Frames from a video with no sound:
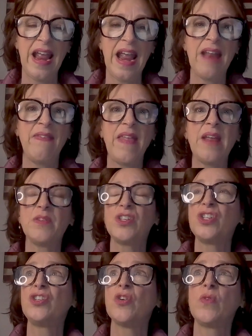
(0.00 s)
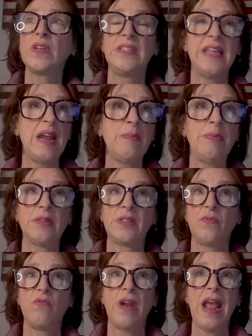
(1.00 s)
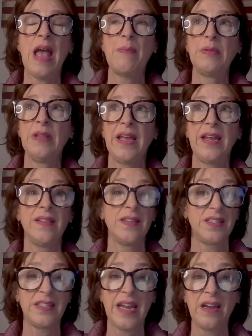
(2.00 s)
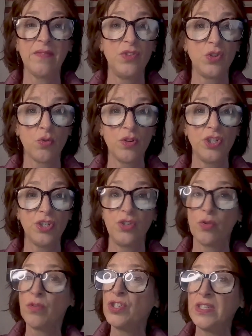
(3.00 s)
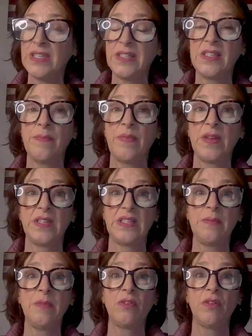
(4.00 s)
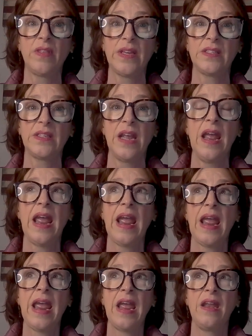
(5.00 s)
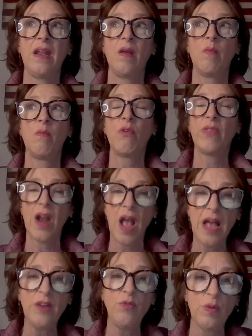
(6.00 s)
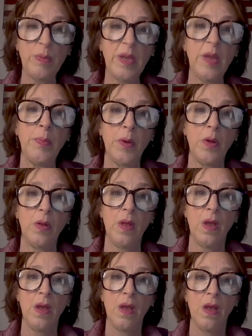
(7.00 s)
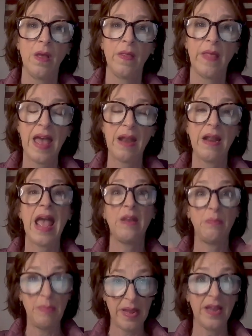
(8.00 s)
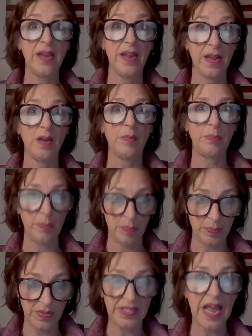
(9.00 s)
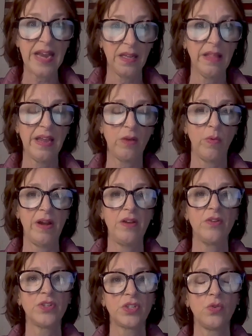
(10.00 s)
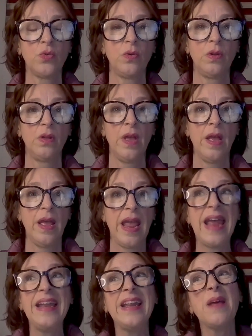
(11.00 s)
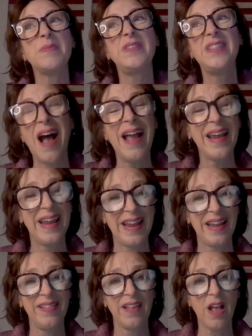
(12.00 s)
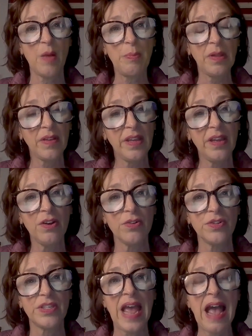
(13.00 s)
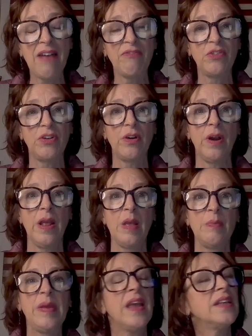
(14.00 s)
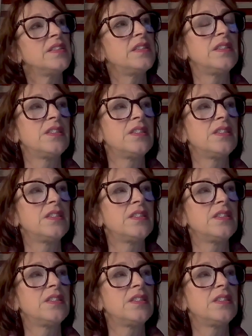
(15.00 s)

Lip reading: And they showed examples of what happened, like in the state of Georgia. Georgia did something similar to this, and more than 100 people that had been in a setting like Rainier School ended up dying in the couple of years after, because the